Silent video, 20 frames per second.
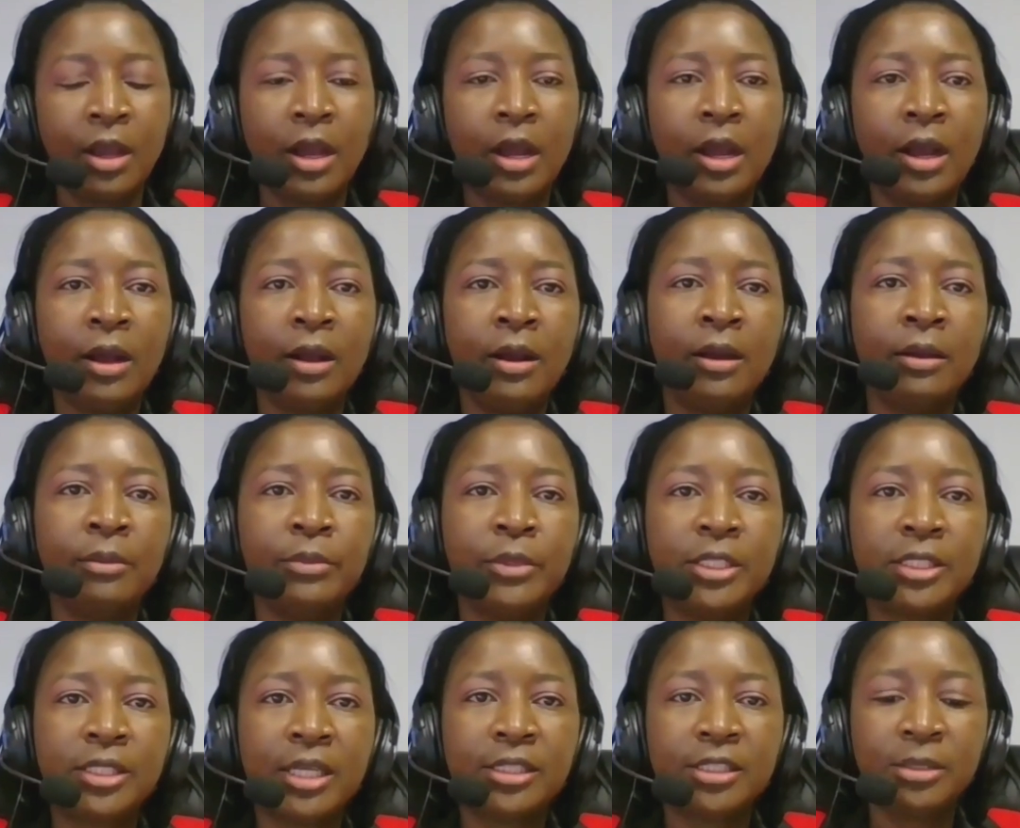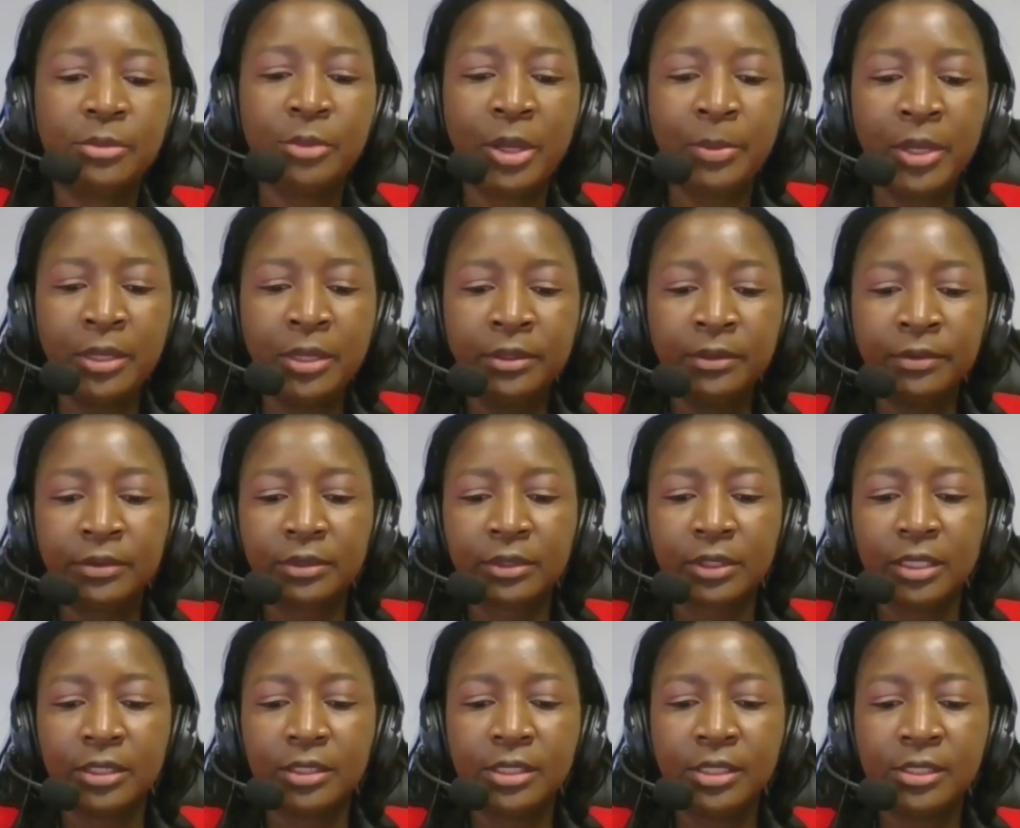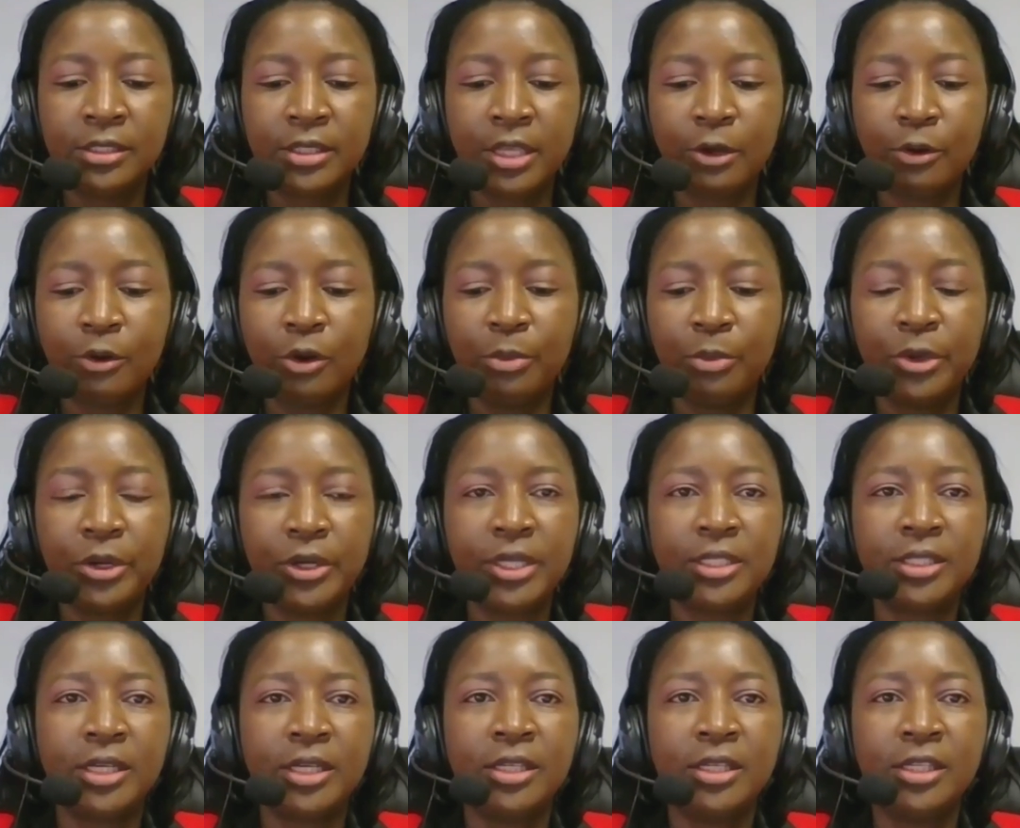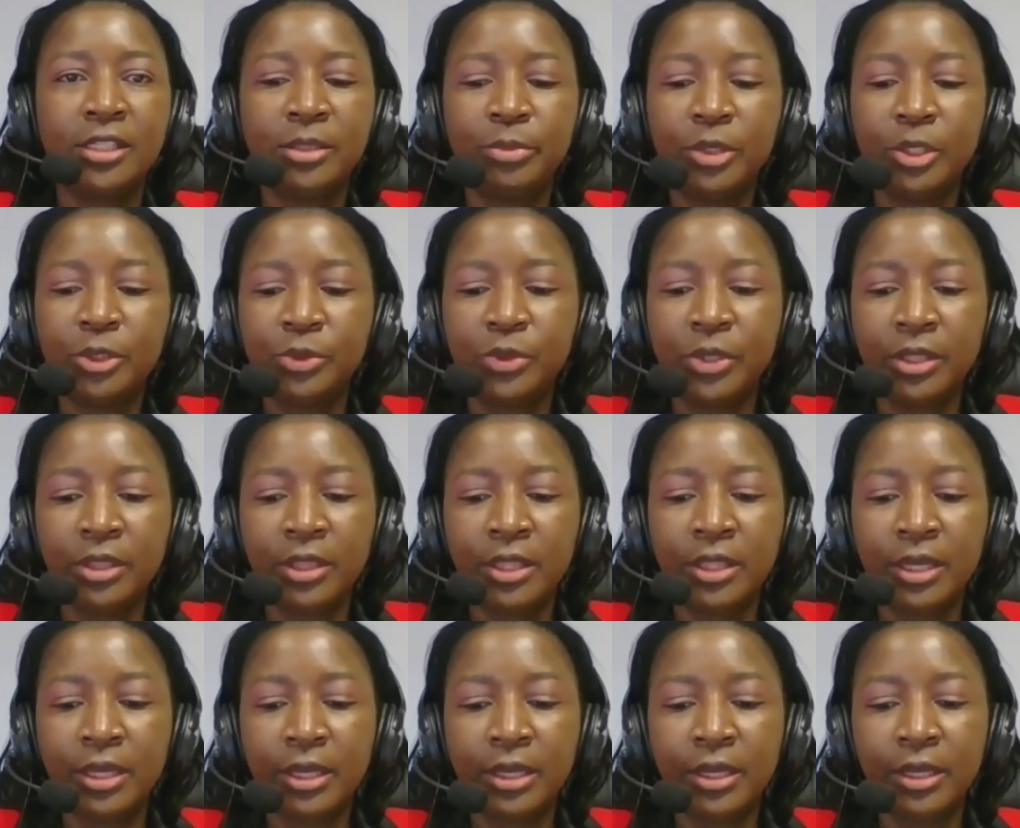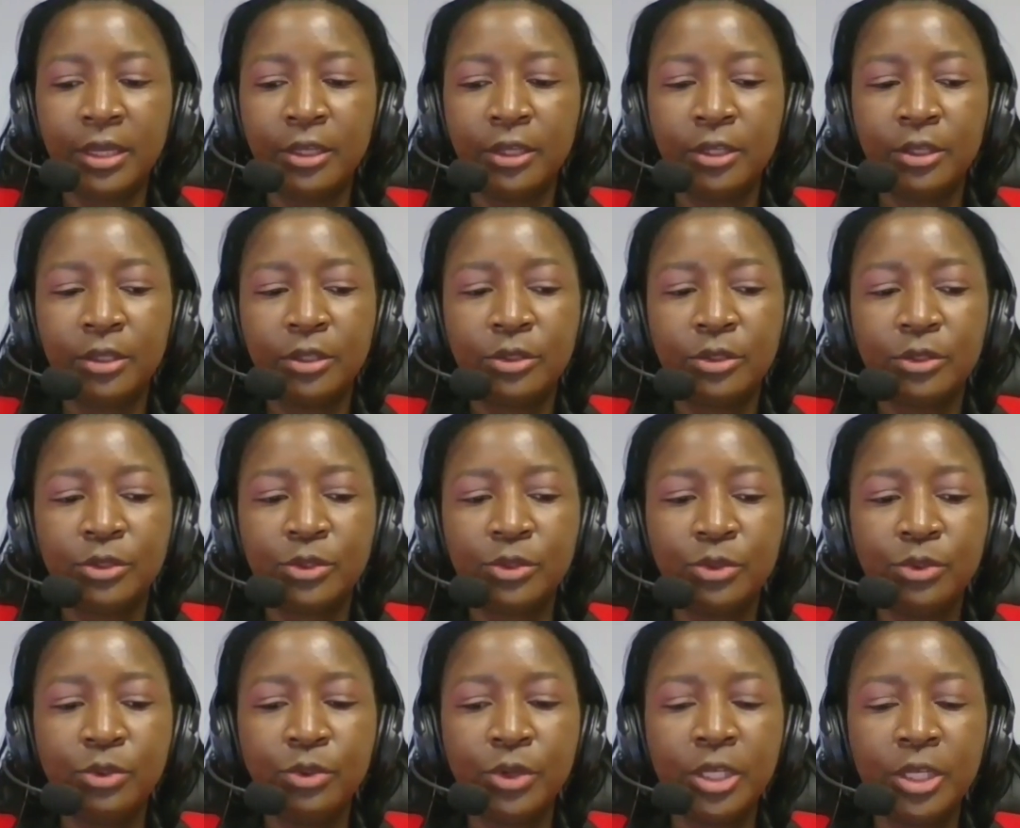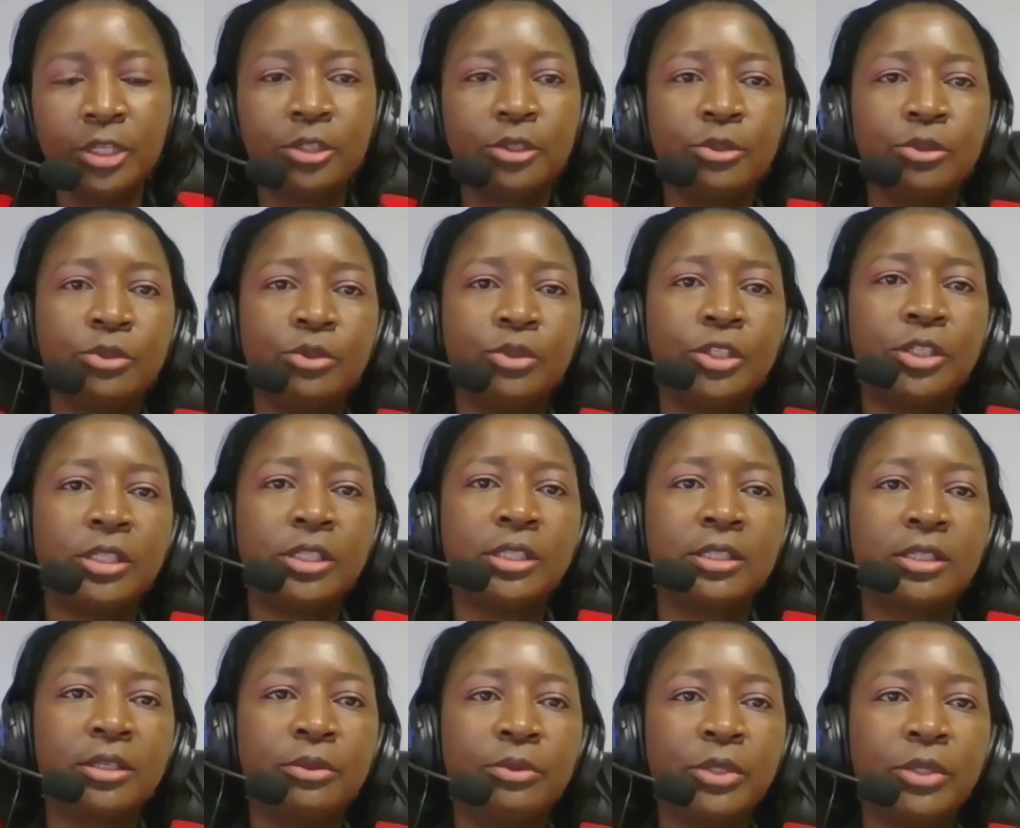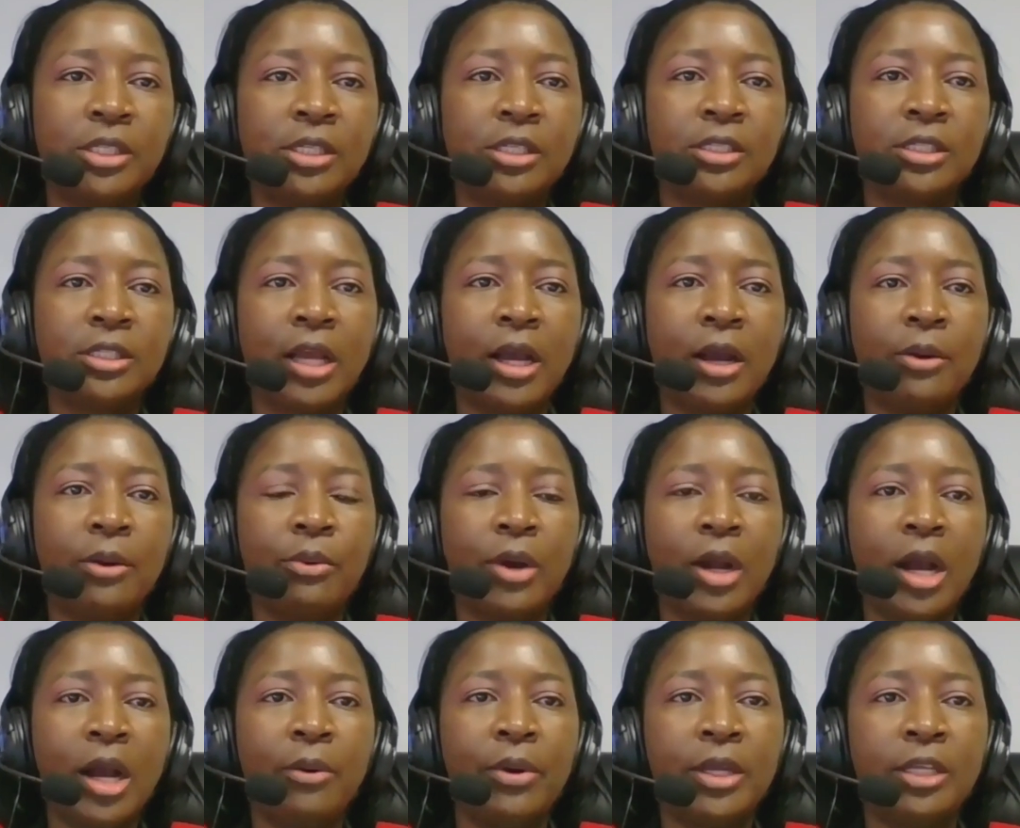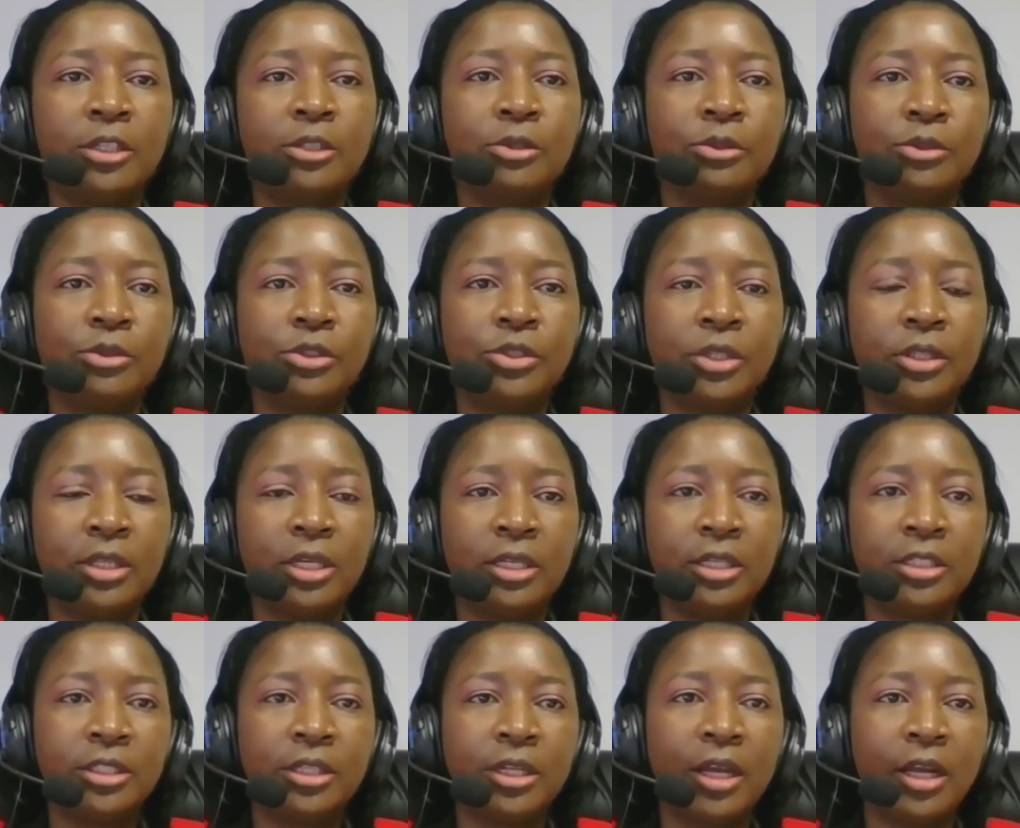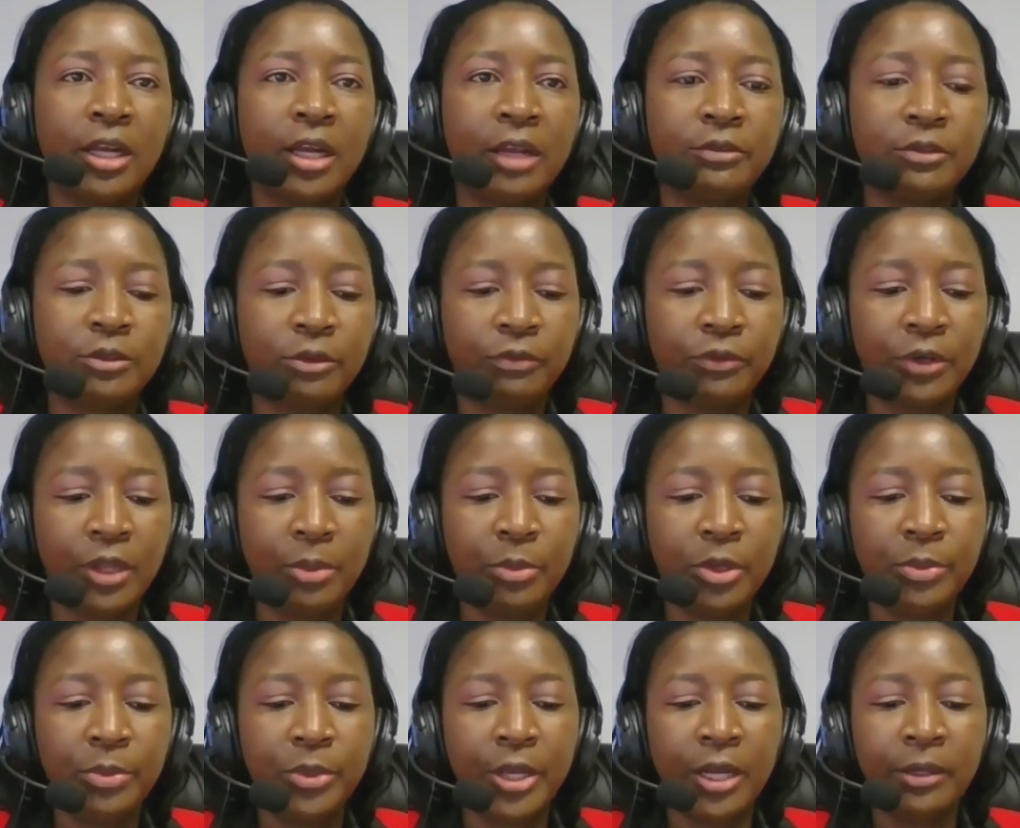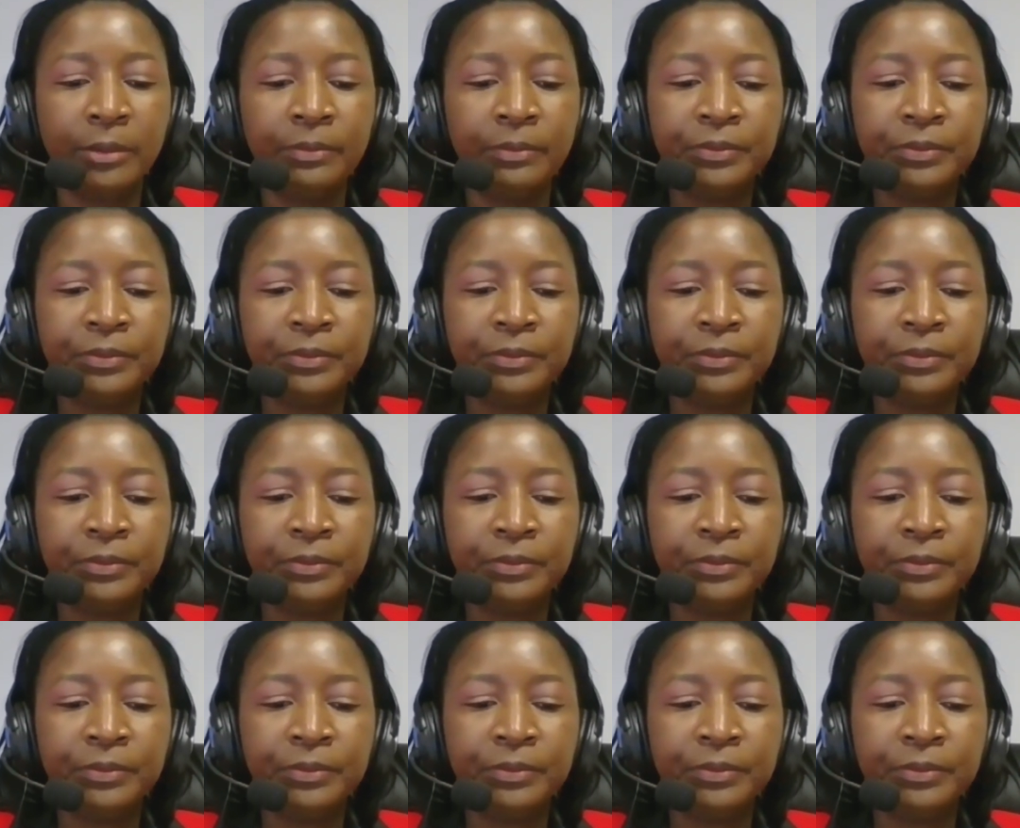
Mr. Zimmermann, since the cooperation is between the two institutions, which is now our institution, the National Archives of Namibia,